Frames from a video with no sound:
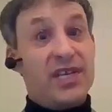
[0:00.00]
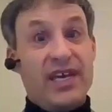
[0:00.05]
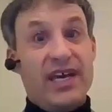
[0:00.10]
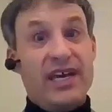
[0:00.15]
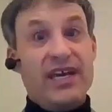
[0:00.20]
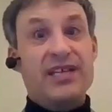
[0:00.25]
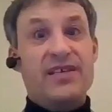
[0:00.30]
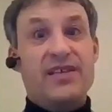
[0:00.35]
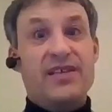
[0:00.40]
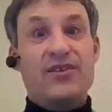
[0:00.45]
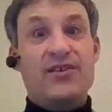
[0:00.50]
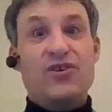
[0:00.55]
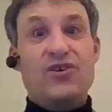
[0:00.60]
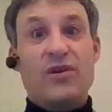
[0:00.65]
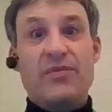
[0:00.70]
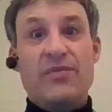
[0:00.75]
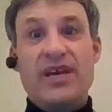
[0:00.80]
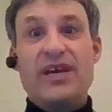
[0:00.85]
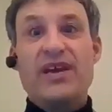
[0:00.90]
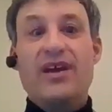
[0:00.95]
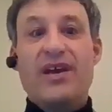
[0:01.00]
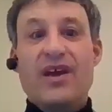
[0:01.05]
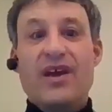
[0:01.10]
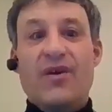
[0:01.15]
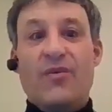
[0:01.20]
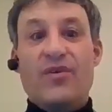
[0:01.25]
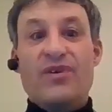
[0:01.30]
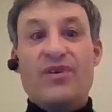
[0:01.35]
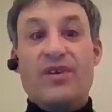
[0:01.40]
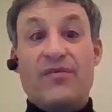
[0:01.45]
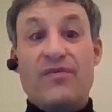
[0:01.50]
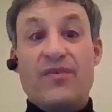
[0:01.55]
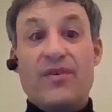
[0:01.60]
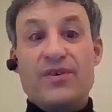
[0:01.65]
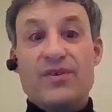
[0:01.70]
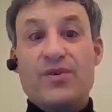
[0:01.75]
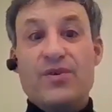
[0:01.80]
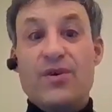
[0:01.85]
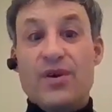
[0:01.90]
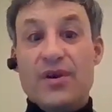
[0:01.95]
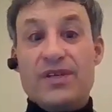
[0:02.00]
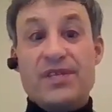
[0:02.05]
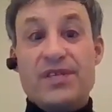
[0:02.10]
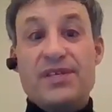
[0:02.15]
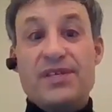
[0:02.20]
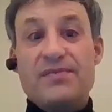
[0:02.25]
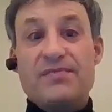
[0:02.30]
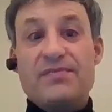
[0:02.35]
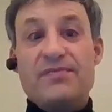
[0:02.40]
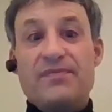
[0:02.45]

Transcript: to get into the Derby with your first horse.